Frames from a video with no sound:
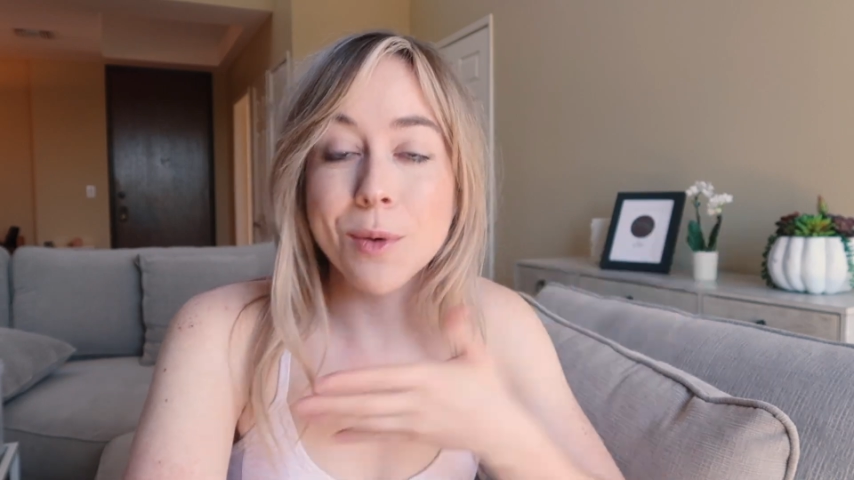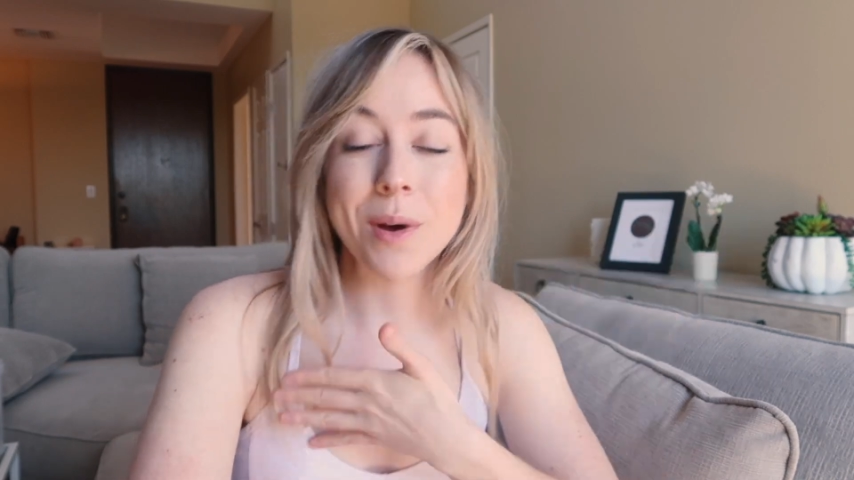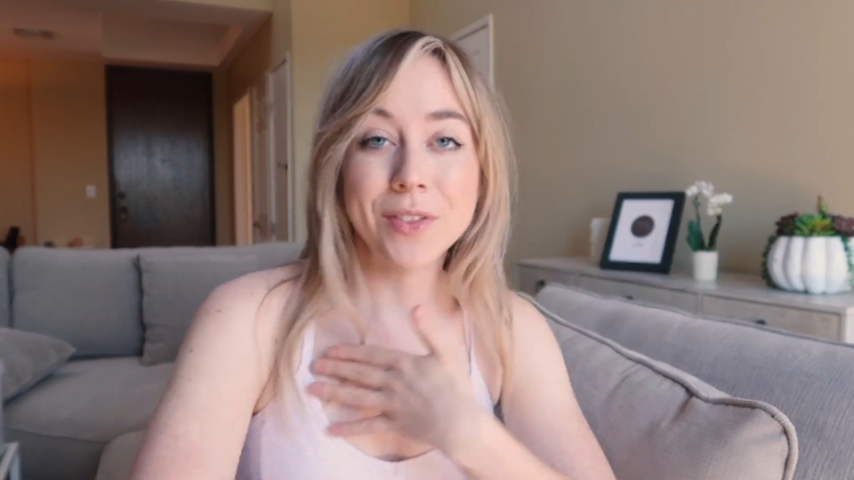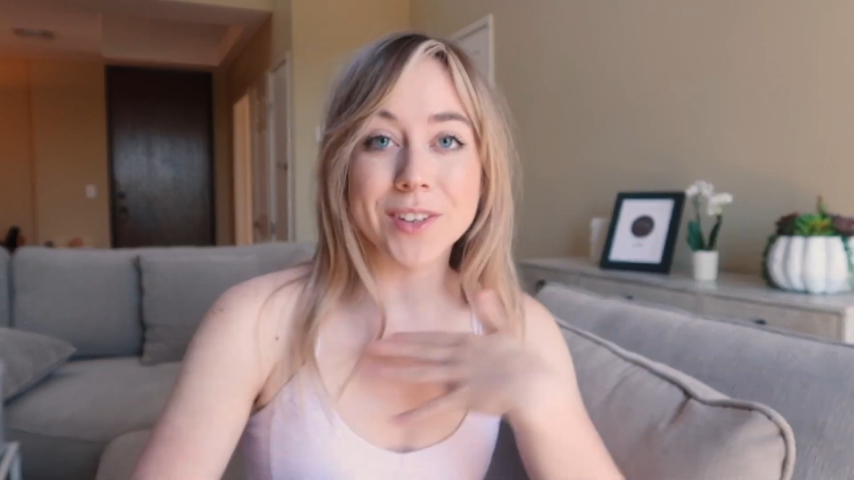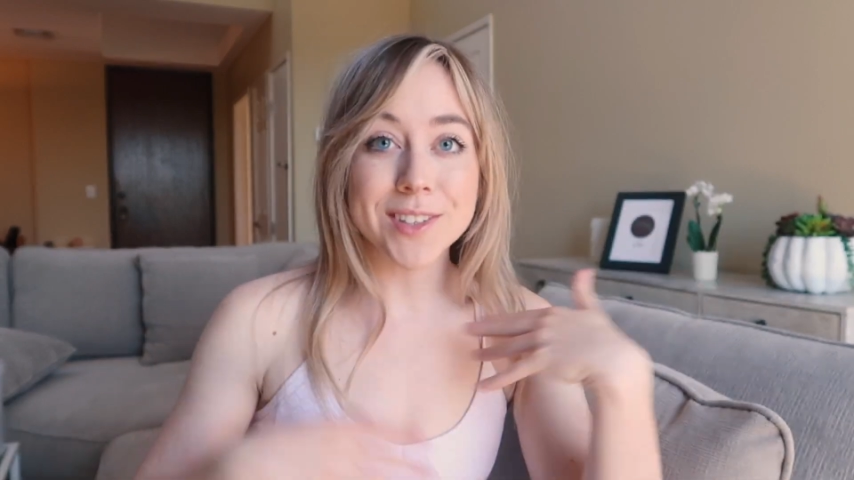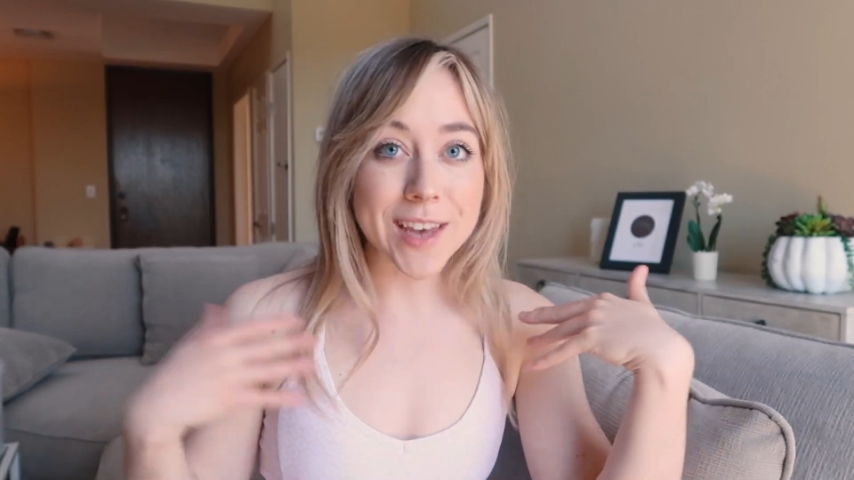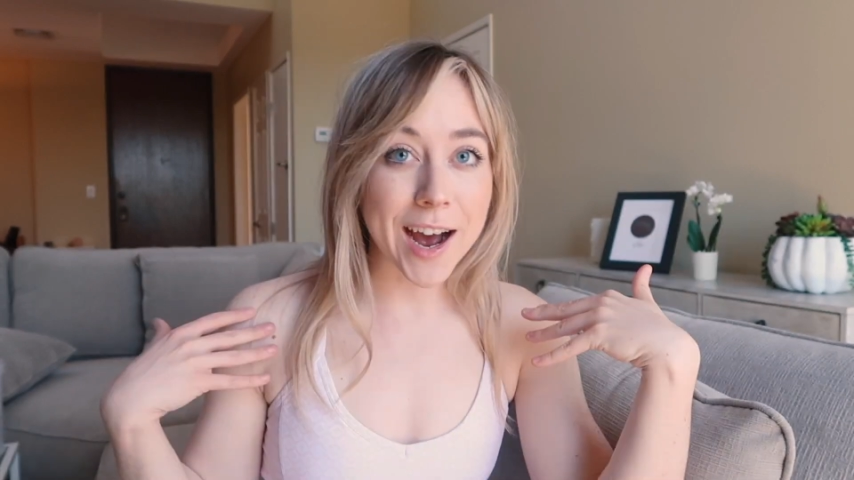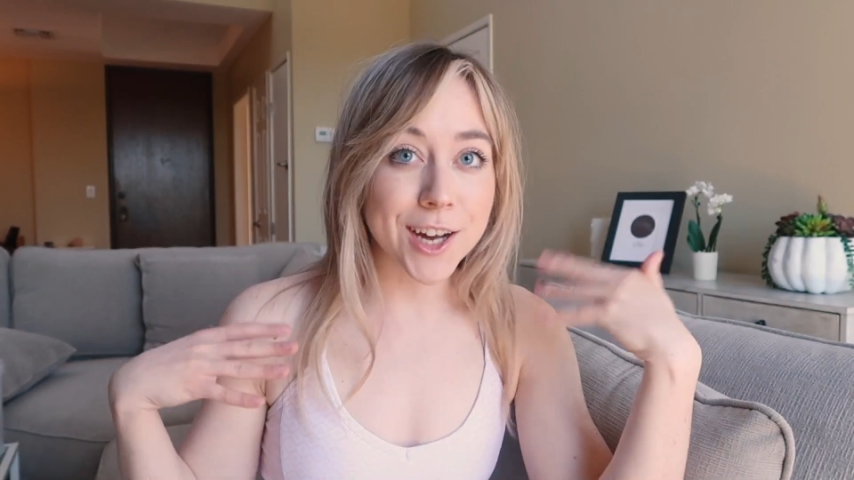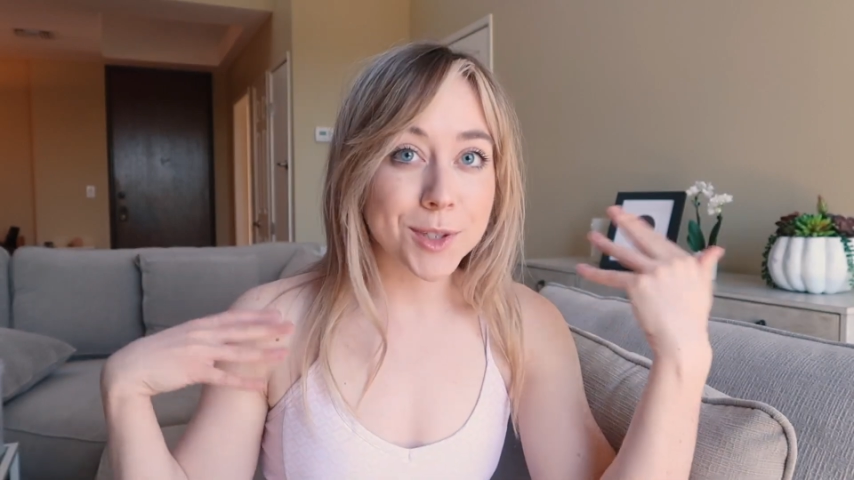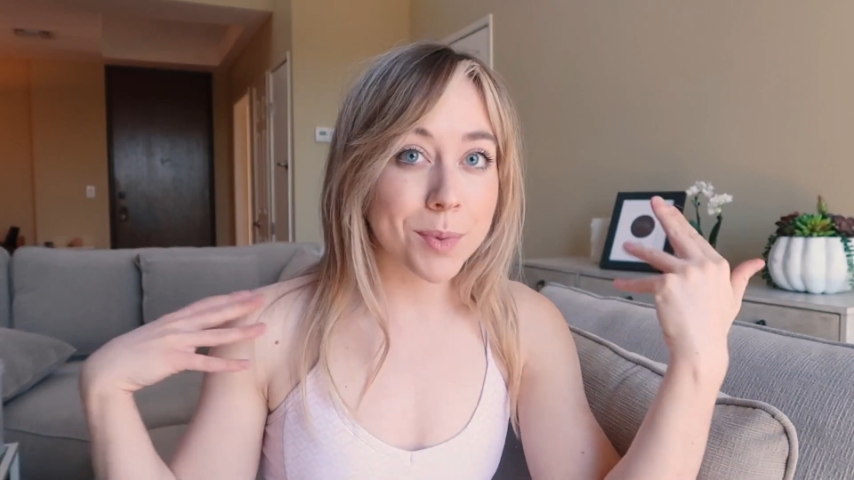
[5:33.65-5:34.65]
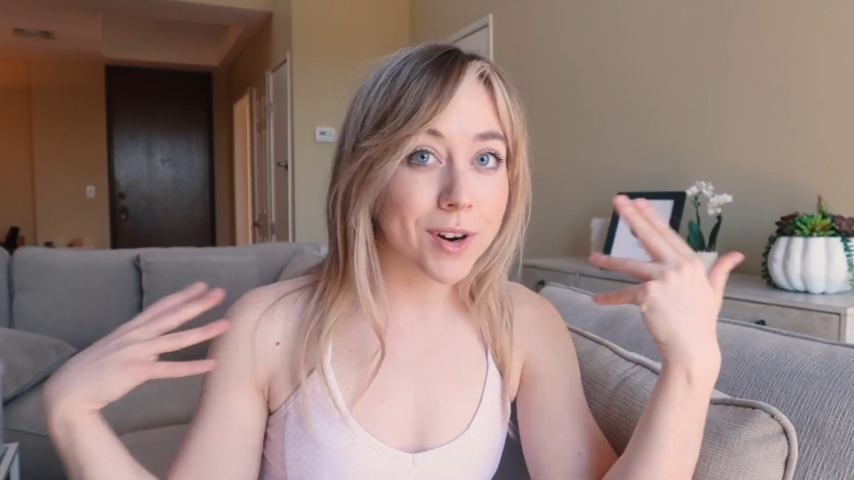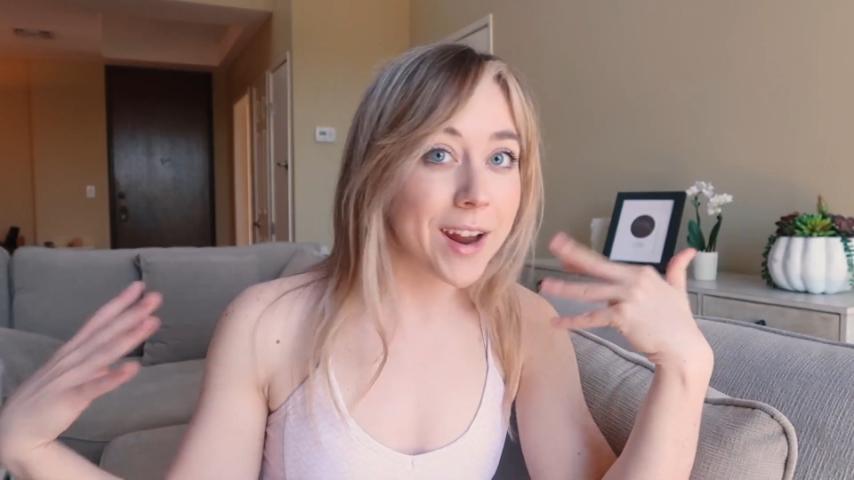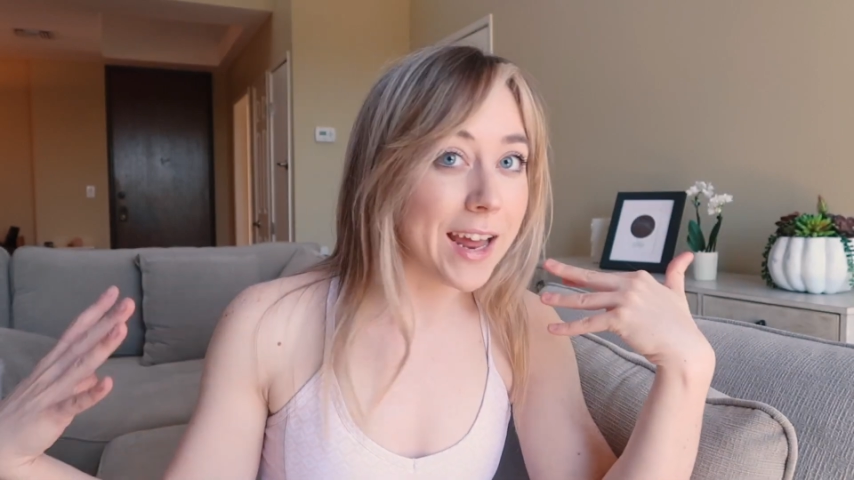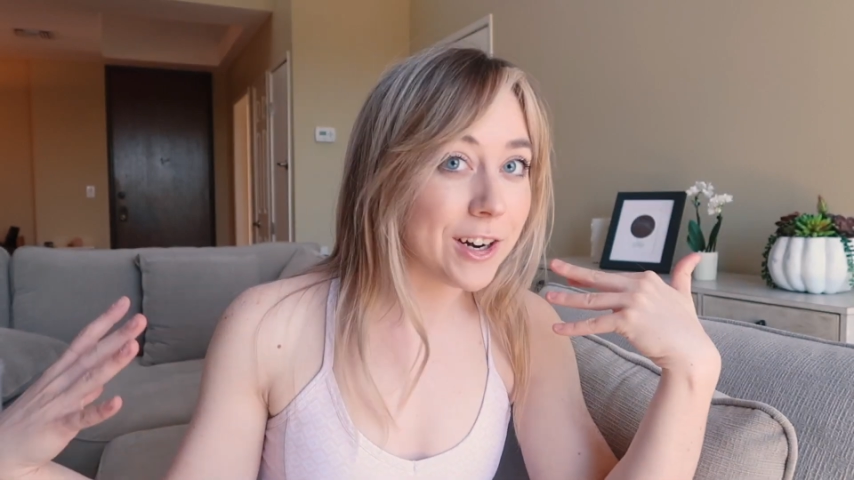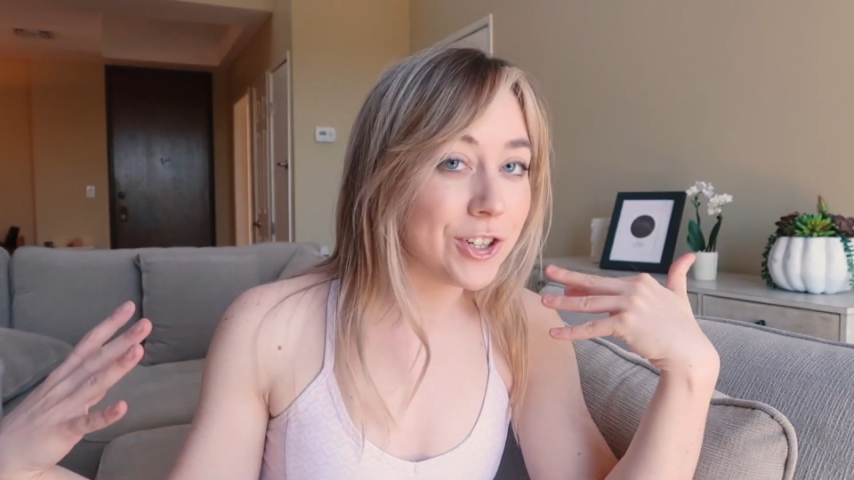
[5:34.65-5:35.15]
about this Casper
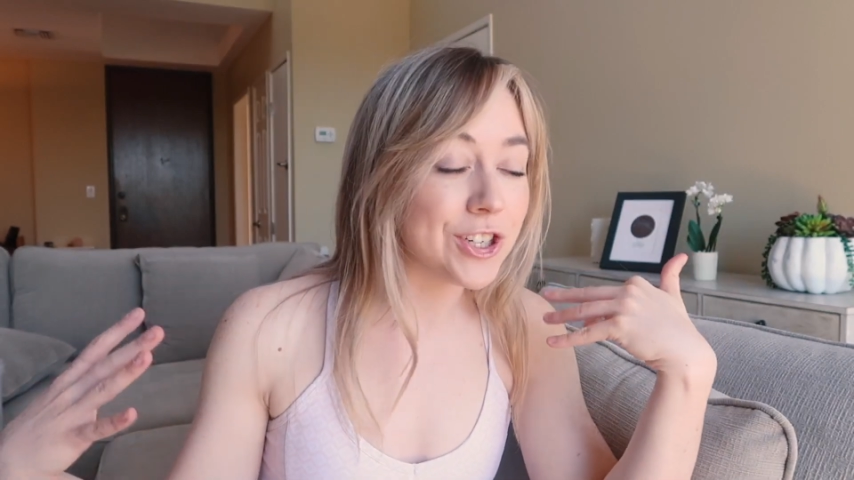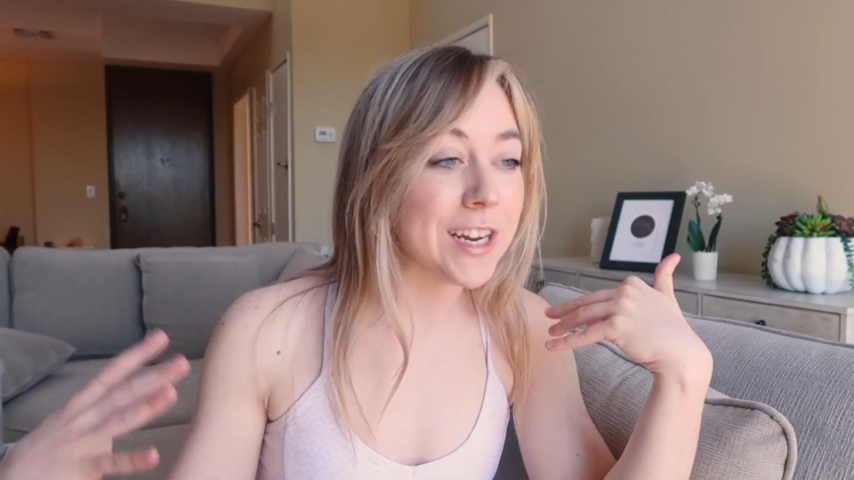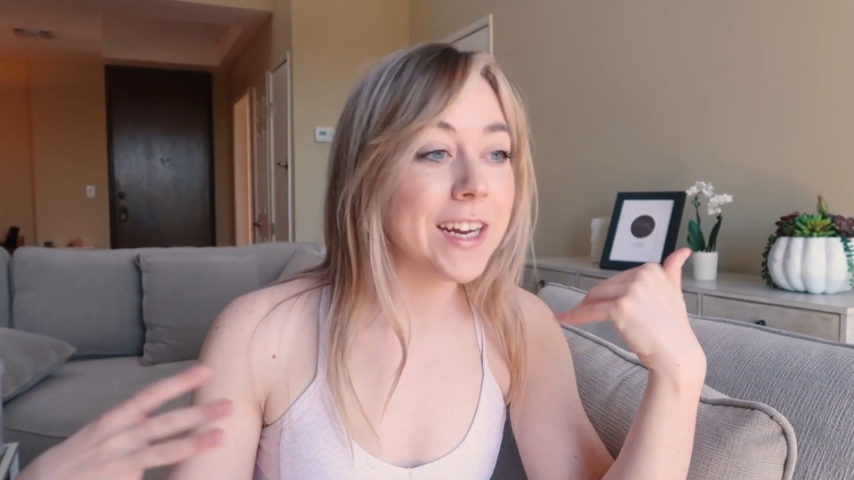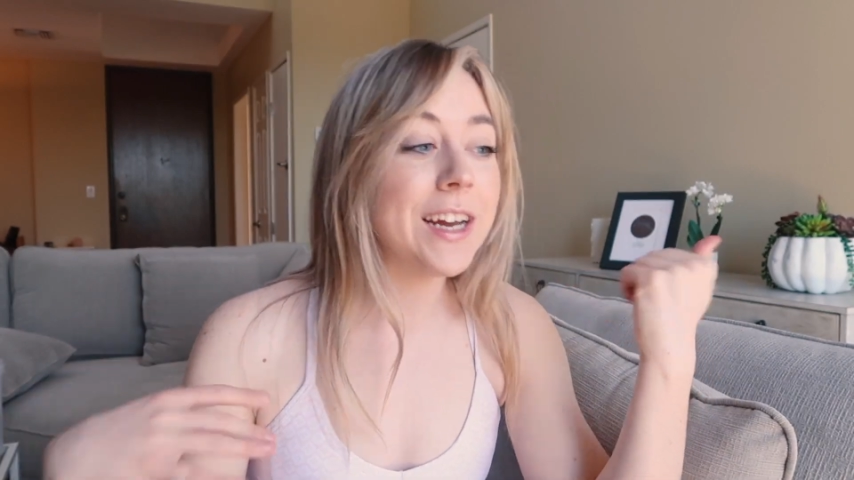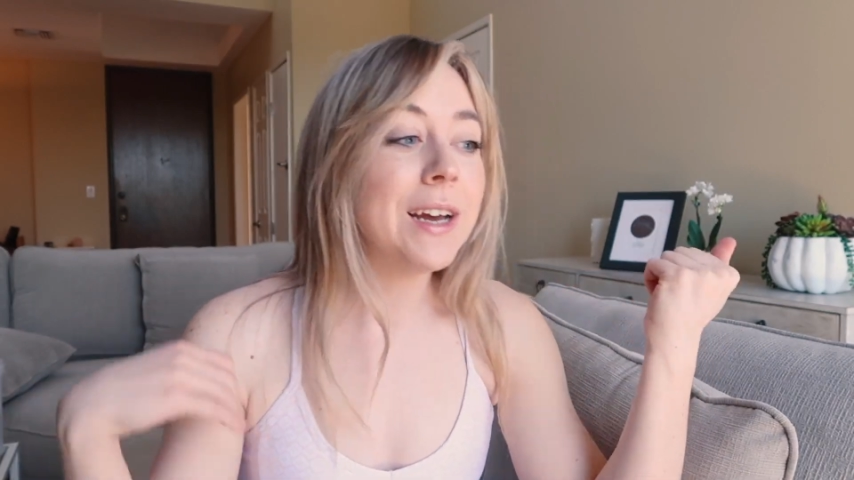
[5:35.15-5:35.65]
energy.